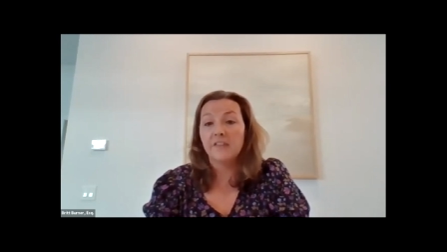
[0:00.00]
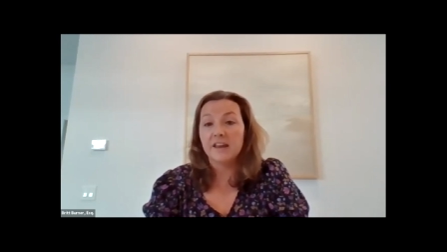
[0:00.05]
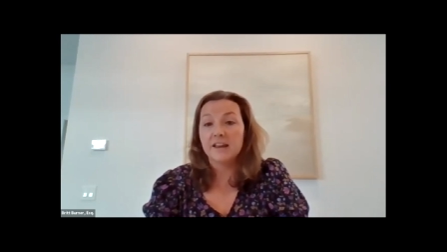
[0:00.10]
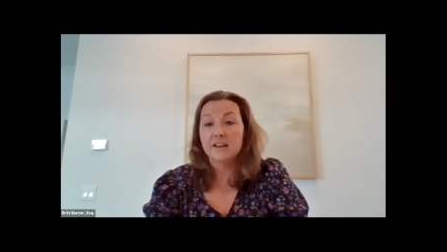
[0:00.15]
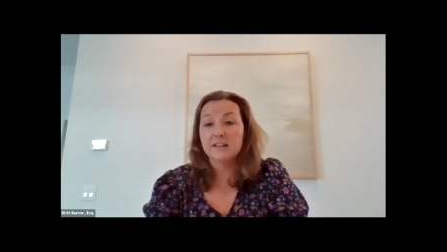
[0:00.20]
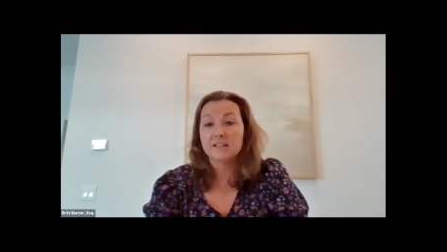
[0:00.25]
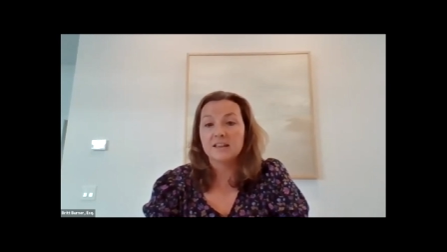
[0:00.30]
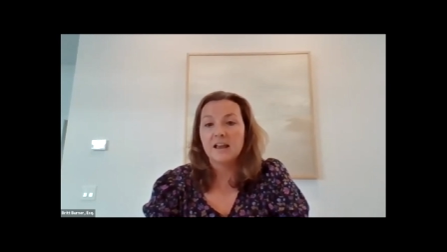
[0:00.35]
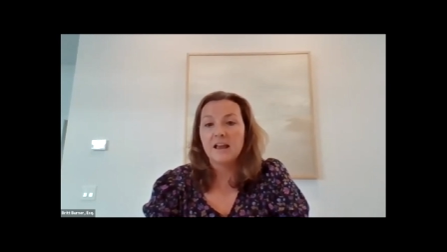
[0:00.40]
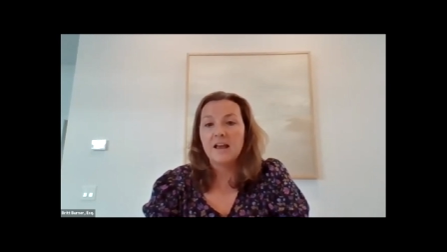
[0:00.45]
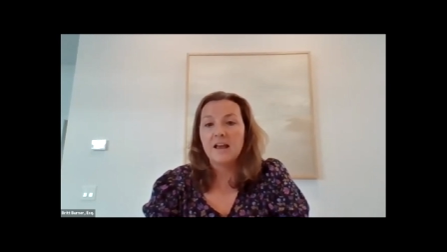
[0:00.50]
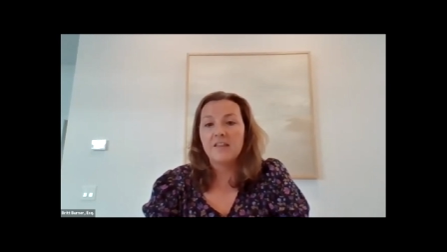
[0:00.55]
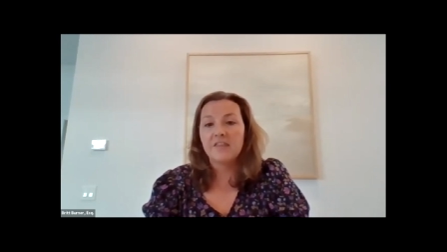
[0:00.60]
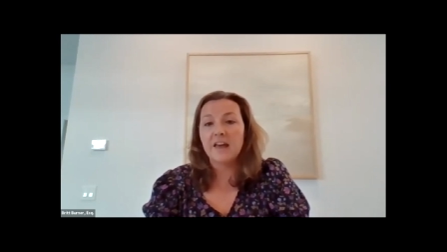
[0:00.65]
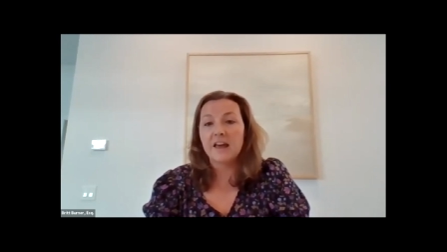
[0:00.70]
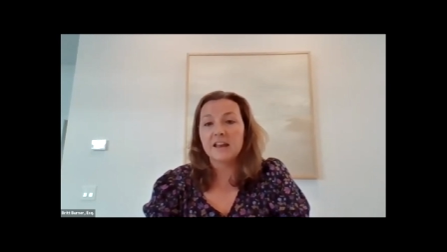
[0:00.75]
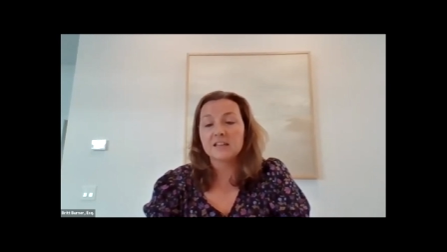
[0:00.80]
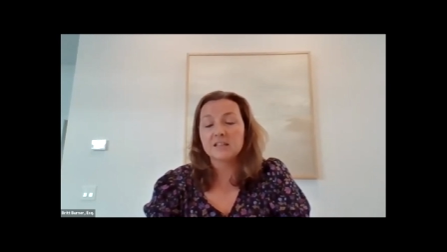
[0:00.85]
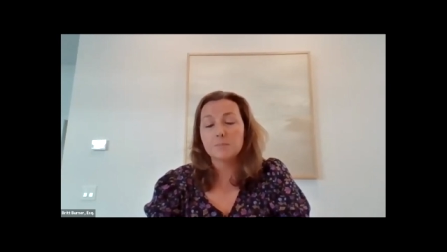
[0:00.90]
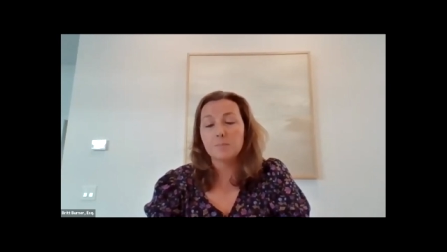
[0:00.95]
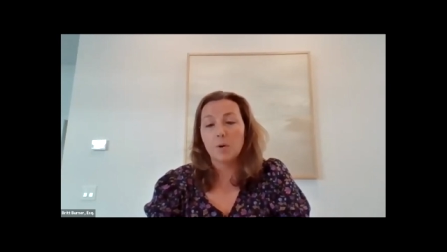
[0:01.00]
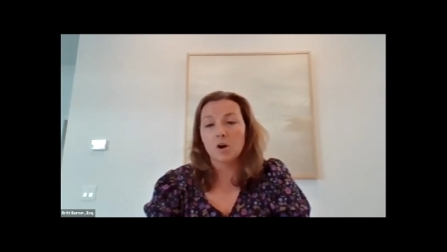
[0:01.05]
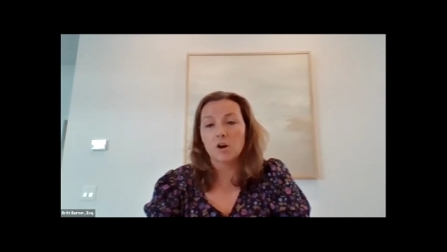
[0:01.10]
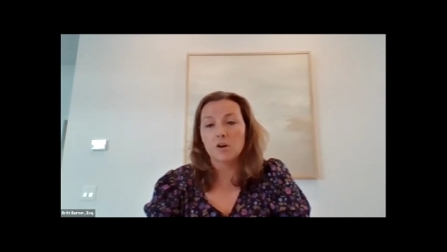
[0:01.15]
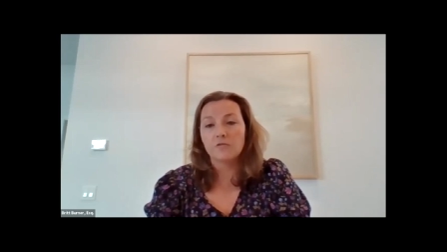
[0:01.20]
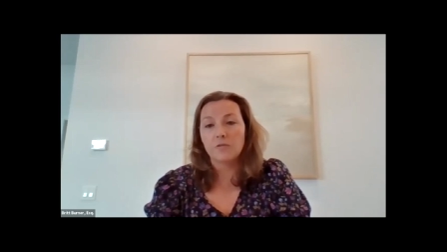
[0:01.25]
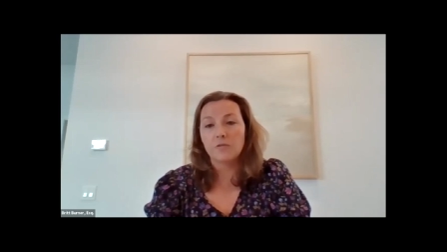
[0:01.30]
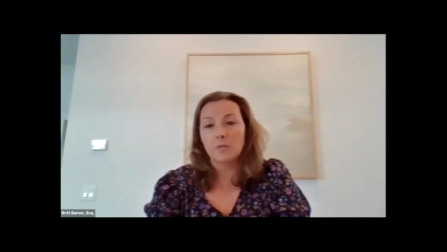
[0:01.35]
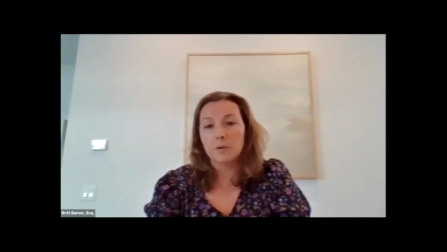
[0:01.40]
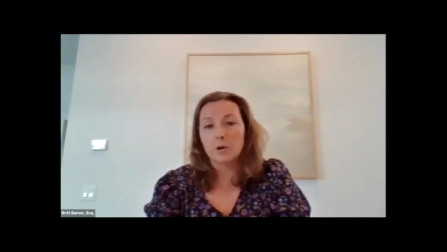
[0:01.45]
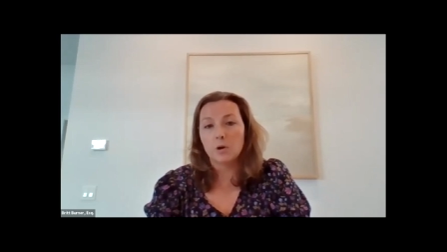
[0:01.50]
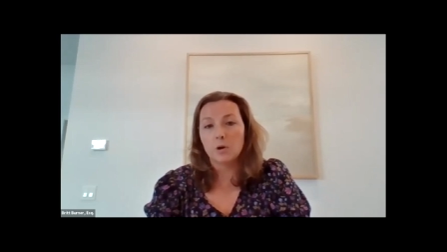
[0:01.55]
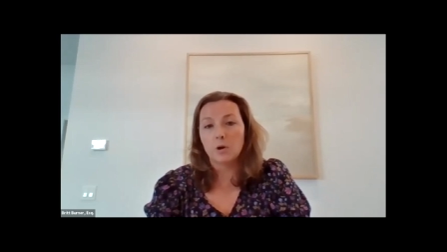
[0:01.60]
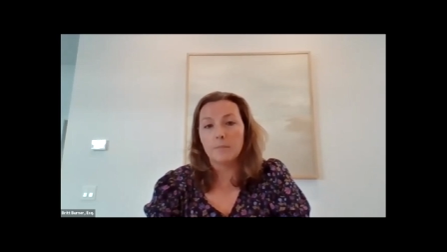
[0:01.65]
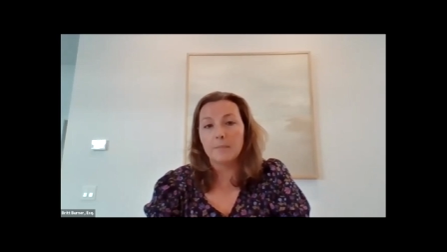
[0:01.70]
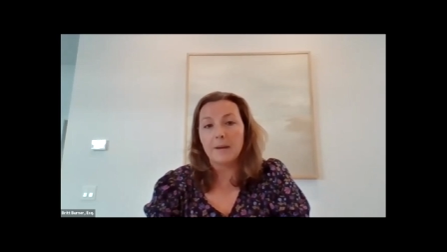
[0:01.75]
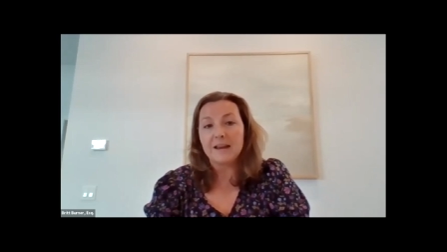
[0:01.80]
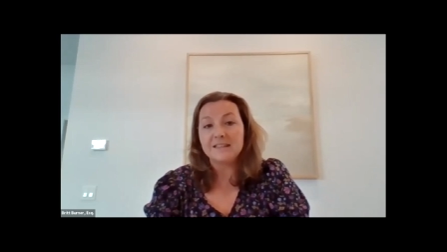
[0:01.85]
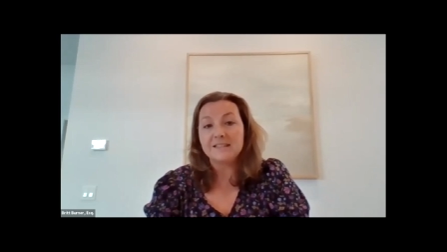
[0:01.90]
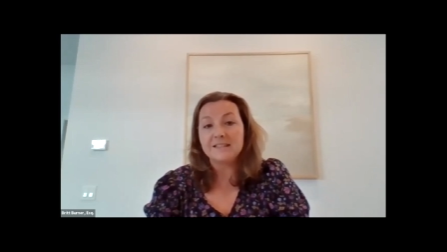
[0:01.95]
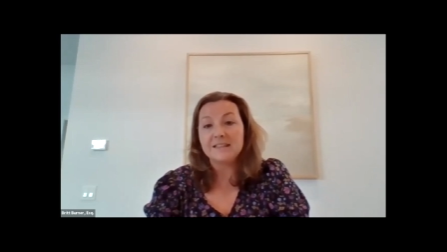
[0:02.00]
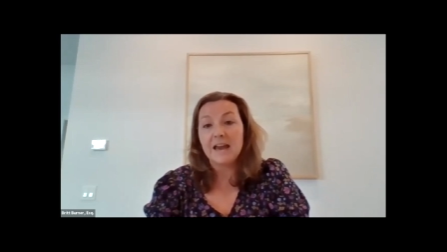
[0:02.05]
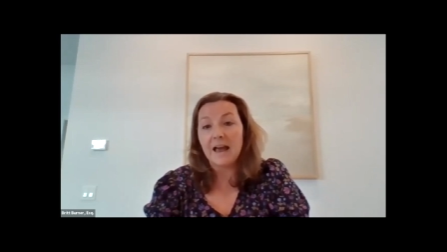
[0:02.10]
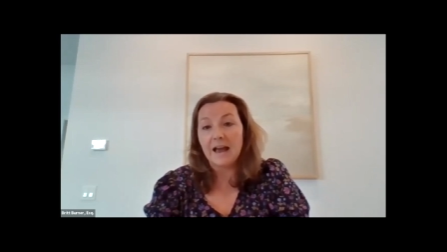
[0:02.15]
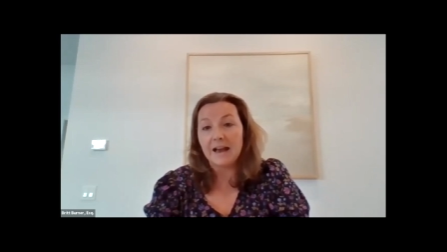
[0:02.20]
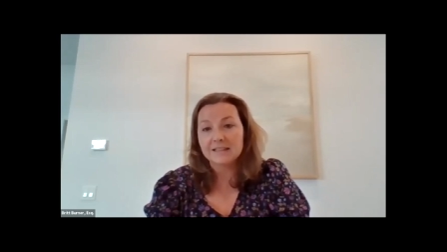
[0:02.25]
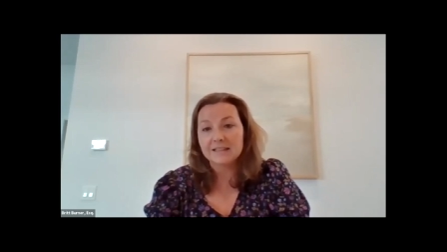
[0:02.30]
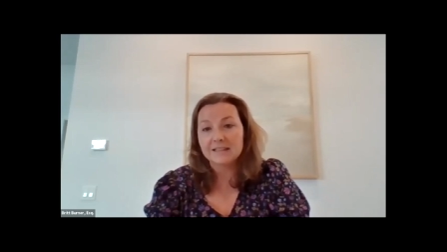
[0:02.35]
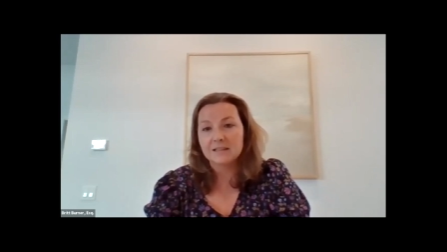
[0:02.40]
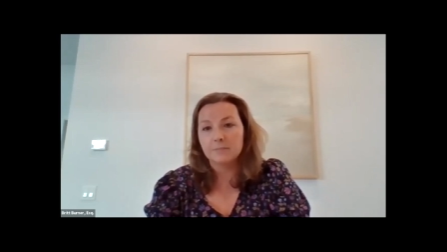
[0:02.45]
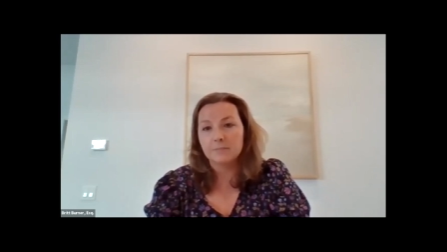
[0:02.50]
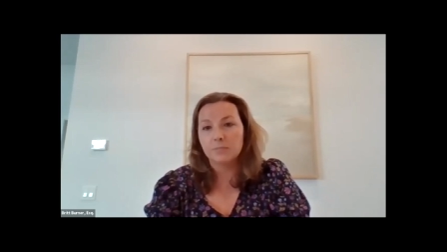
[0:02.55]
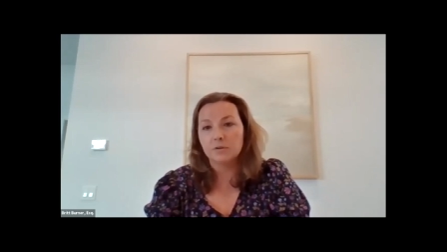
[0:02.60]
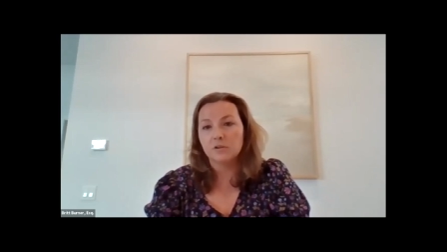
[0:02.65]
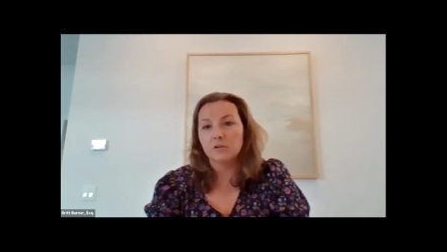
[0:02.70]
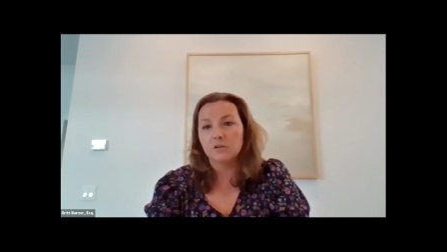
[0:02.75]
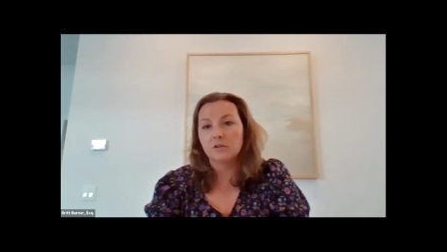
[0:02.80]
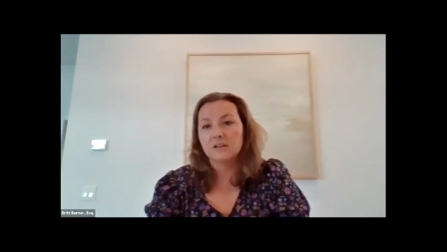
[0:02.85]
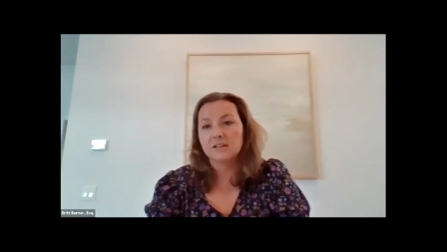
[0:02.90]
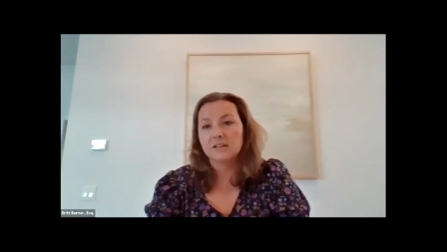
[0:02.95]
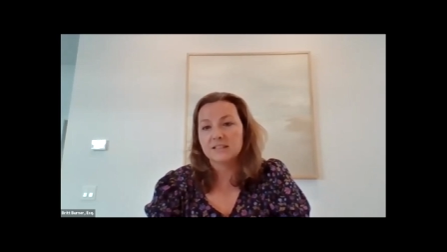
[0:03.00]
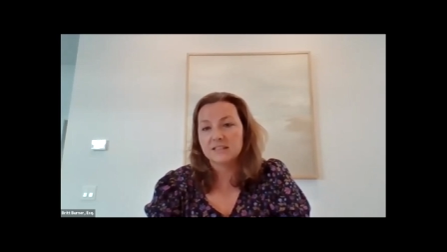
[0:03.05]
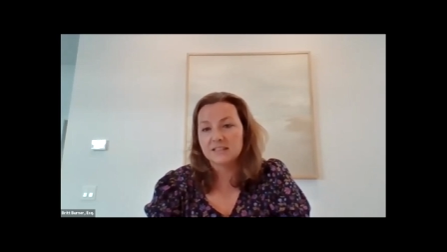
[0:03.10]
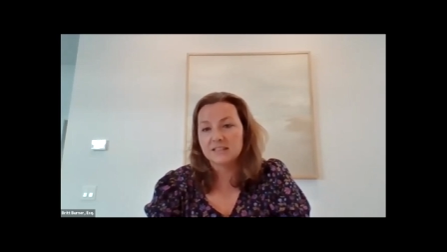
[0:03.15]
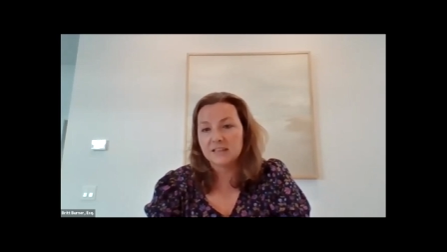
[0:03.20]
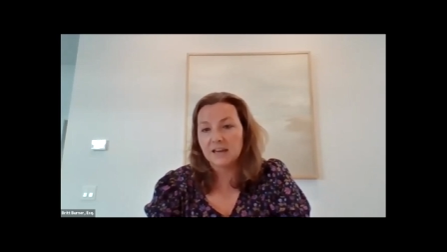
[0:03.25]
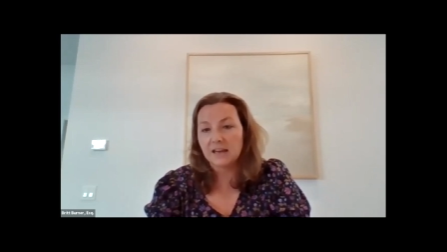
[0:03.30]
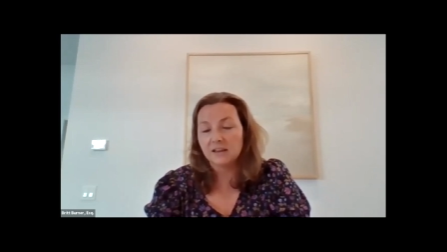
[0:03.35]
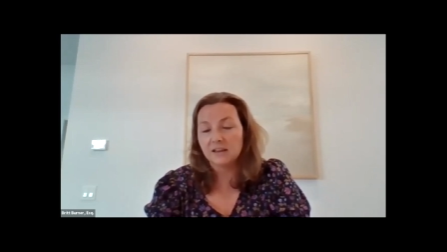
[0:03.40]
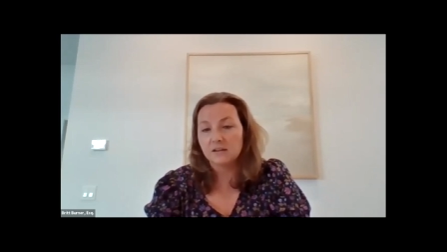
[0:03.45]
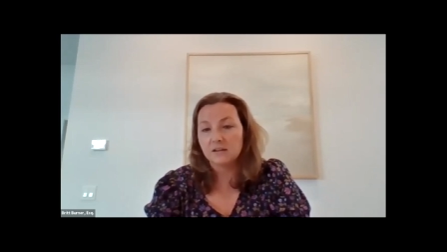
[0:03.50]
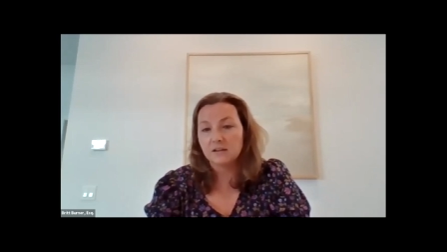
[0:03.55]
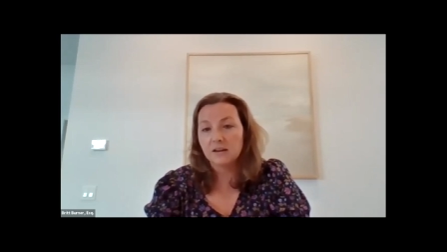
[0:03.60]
this, that is part of what we call my taxable estate.